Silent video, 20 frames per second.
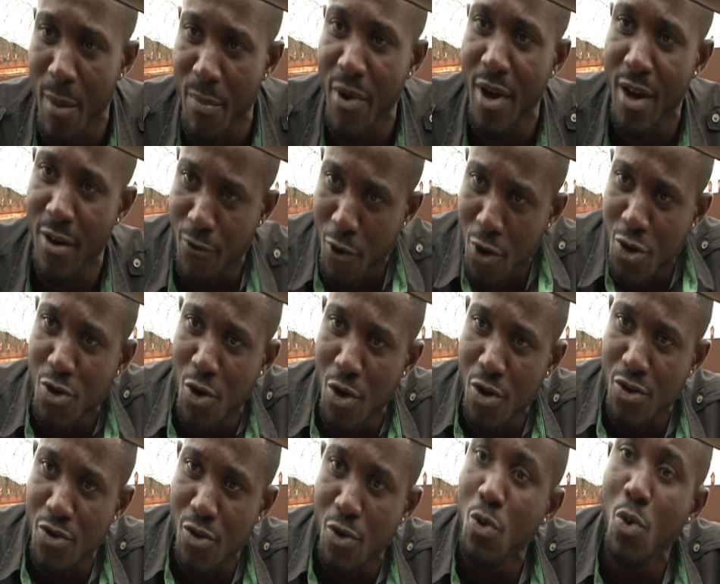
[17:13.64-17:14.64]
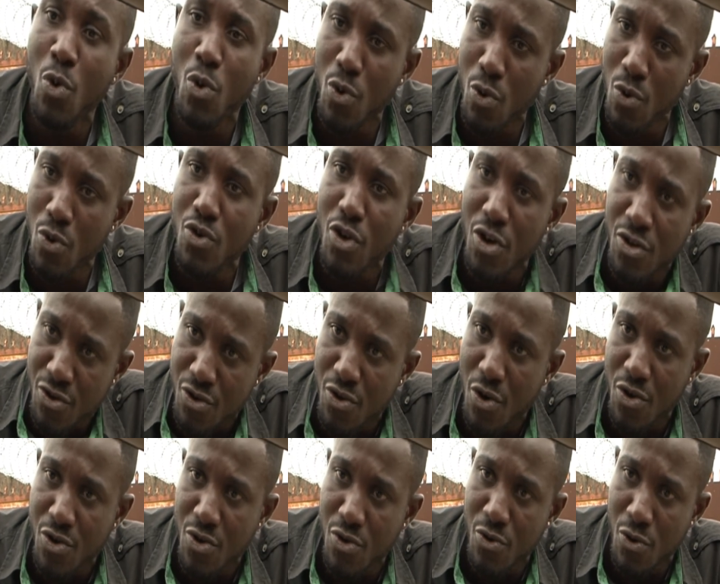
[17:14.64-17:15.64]
beg, for junction. Please, no, just
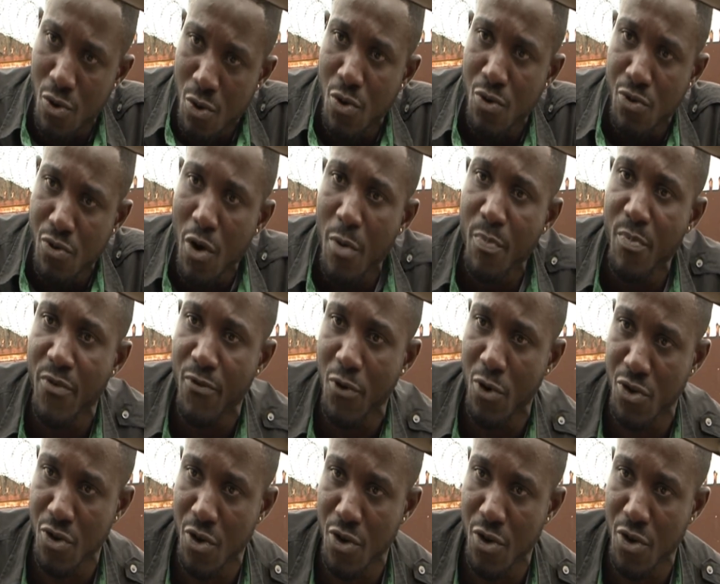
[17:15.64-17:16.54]
junction. You go drop me for